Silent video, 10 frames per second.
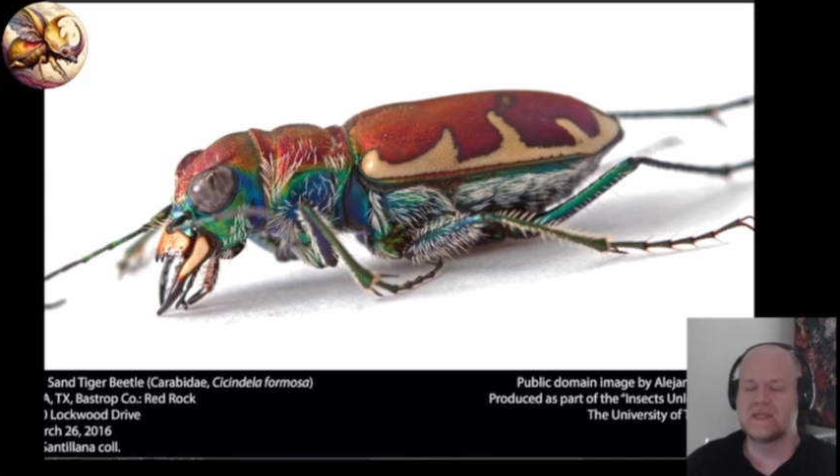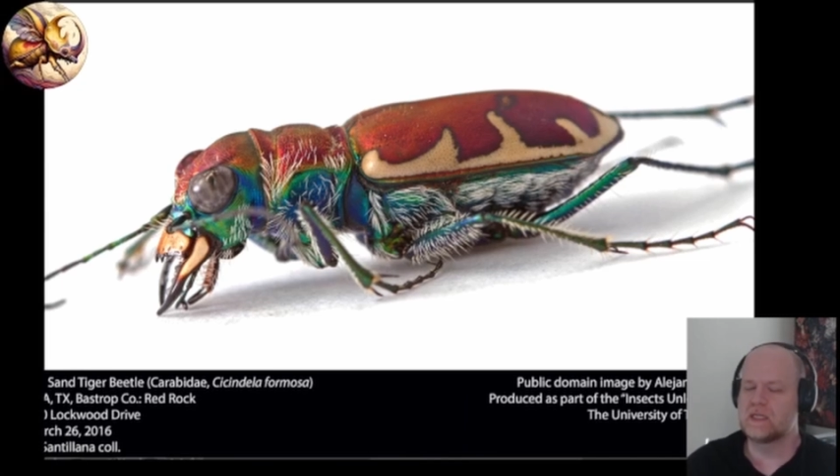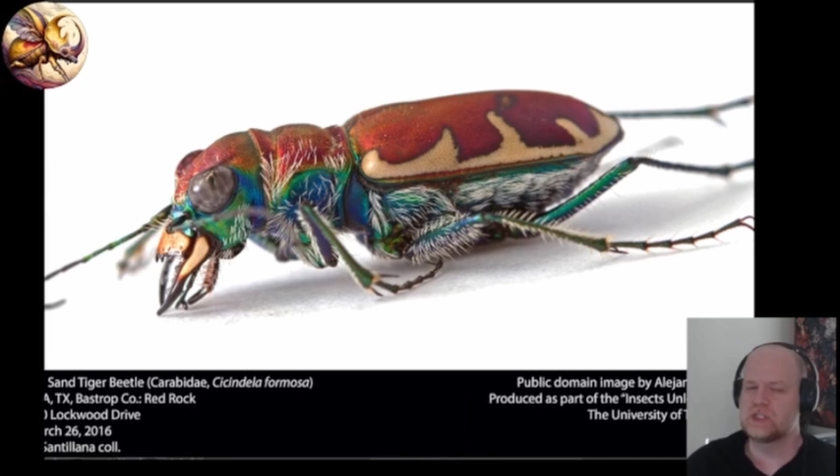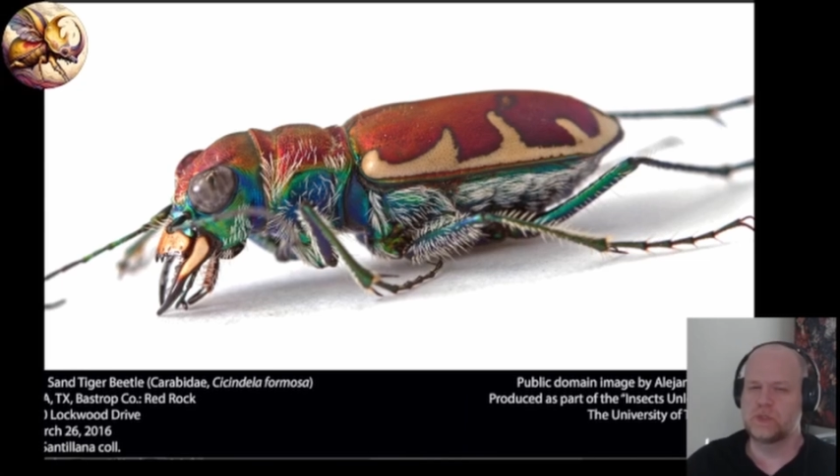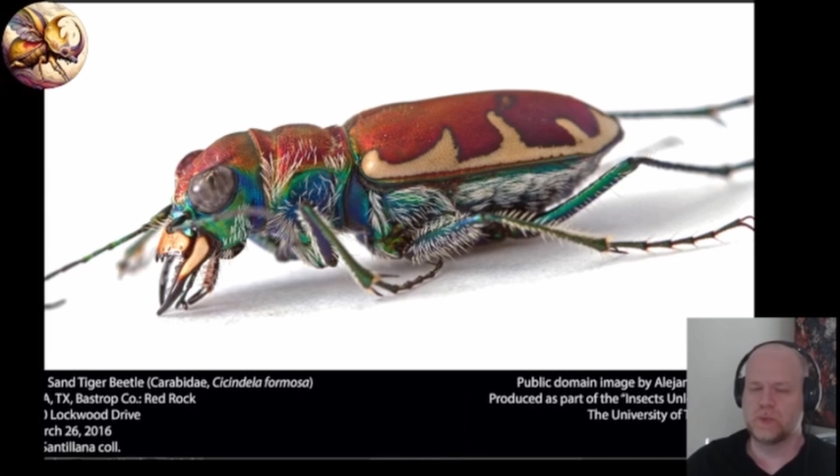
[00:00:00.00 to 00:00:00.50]

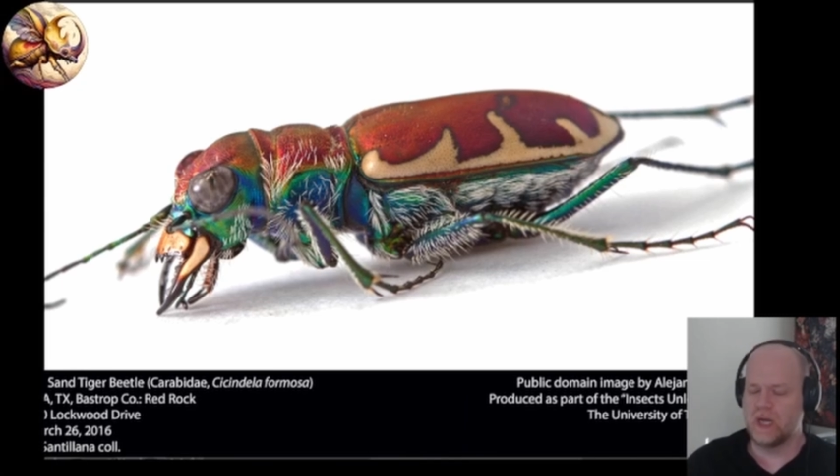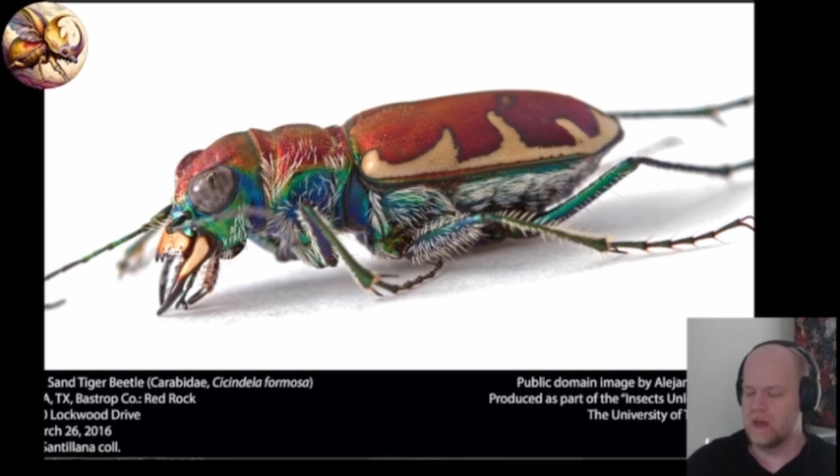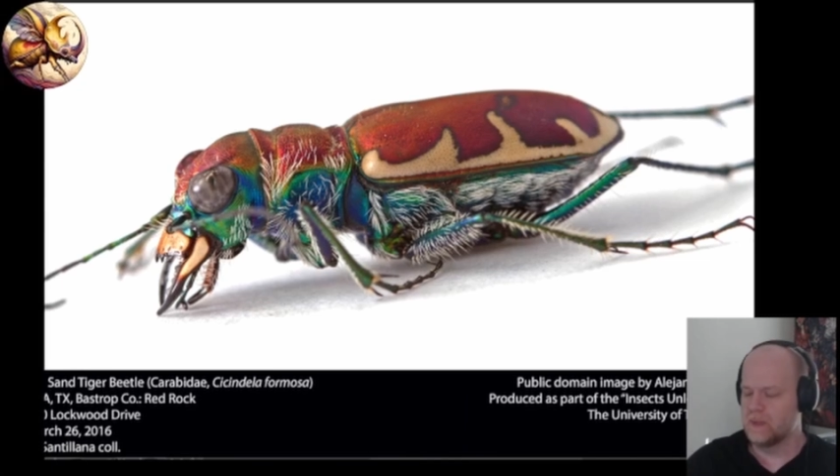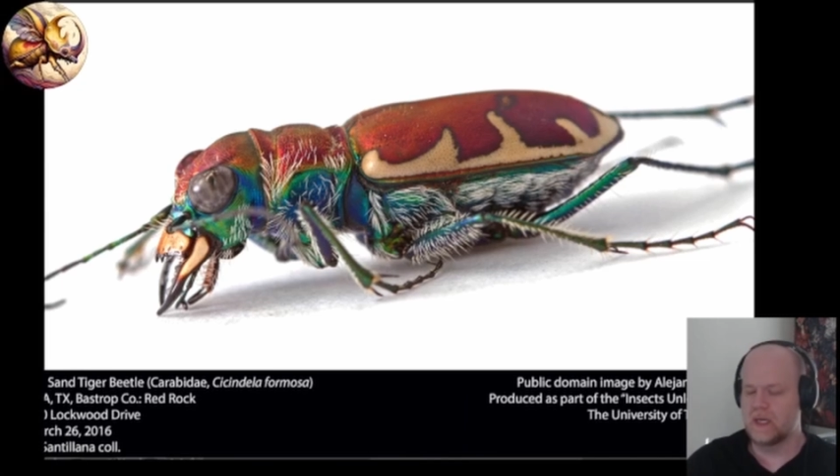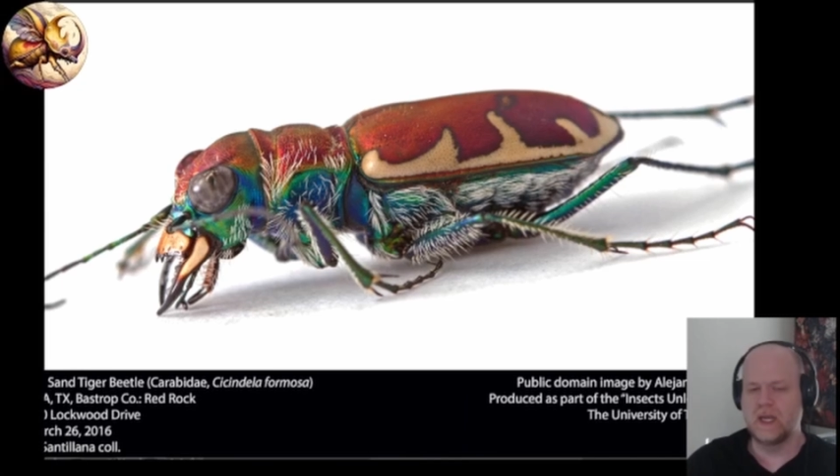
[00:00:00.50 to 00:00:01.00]
not super
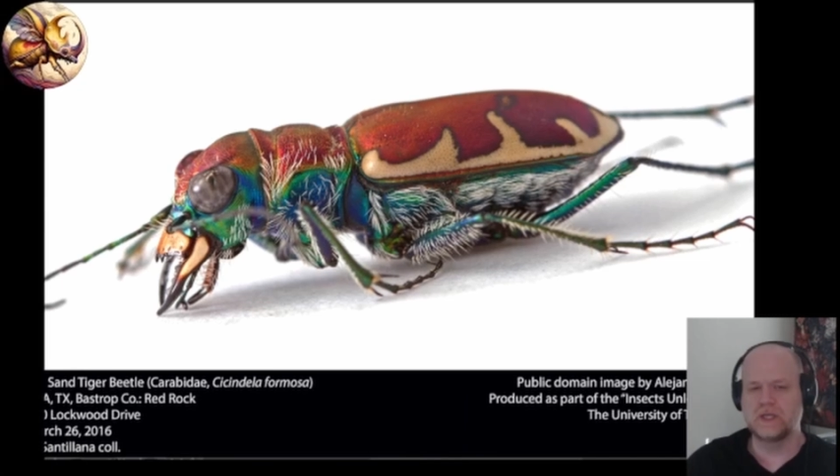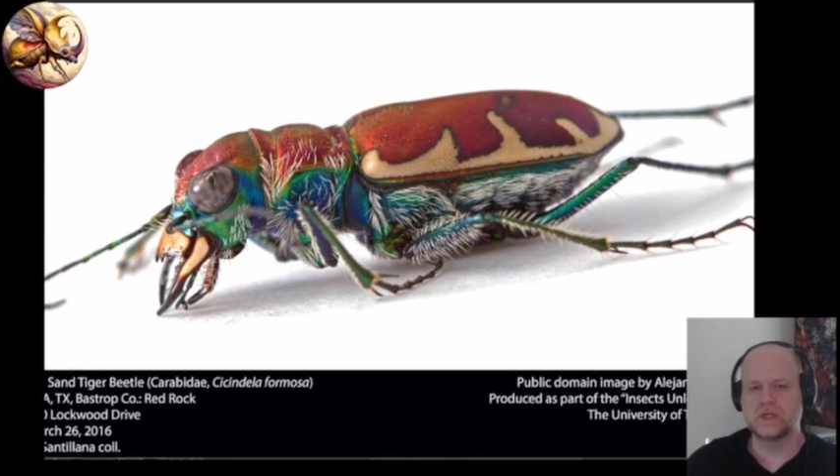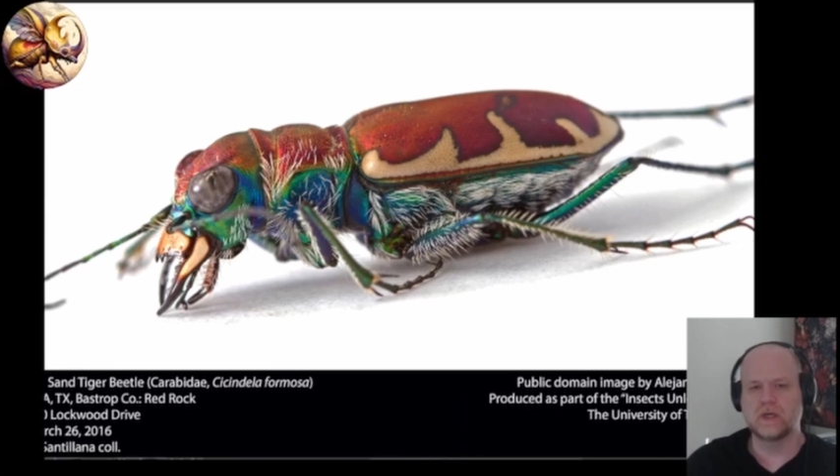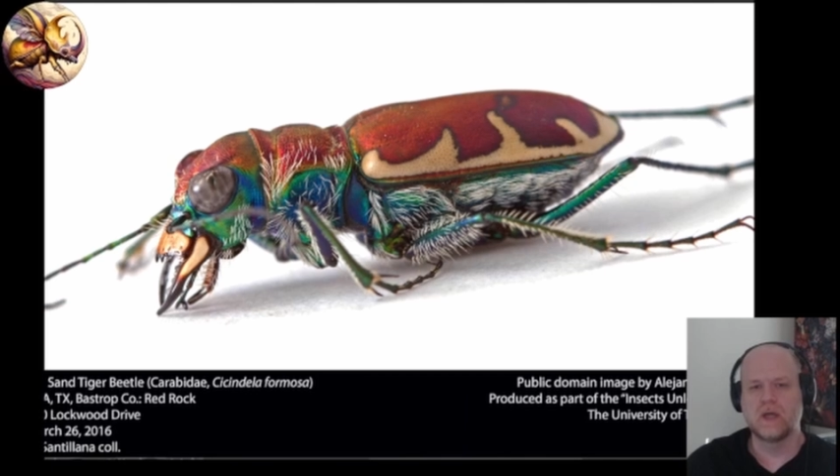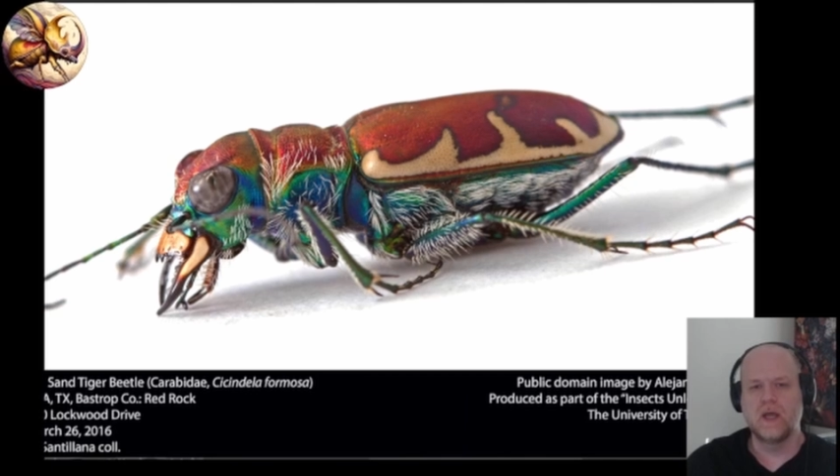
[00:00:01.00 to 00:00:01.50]
common in
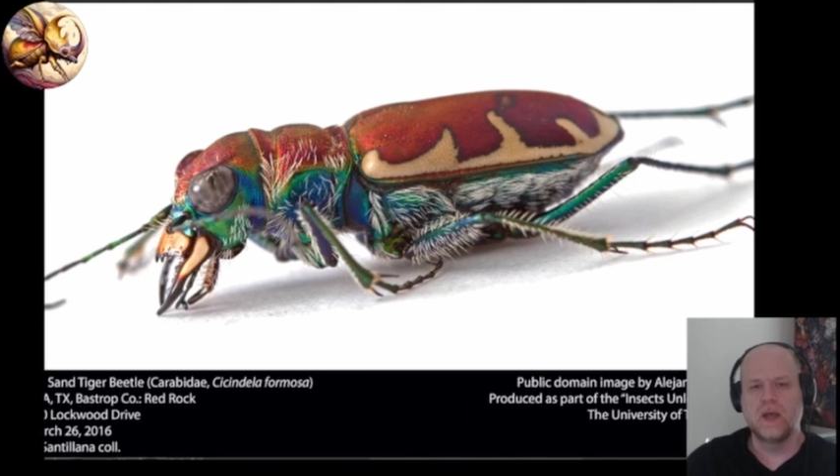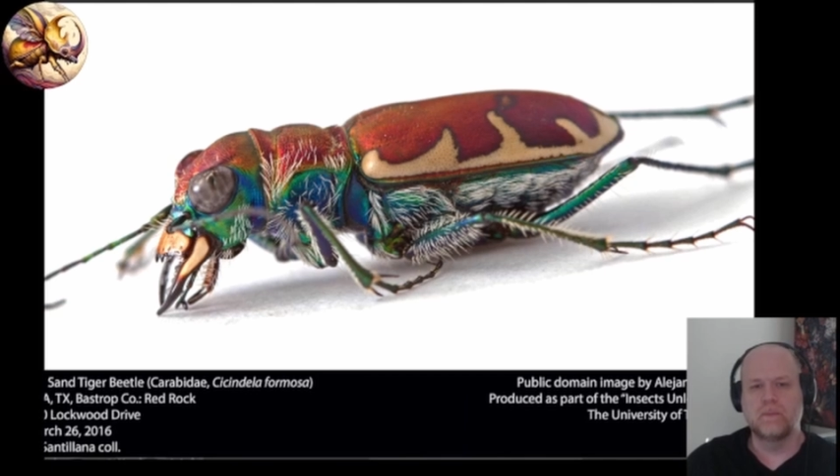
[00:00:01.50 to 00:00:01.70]
nature,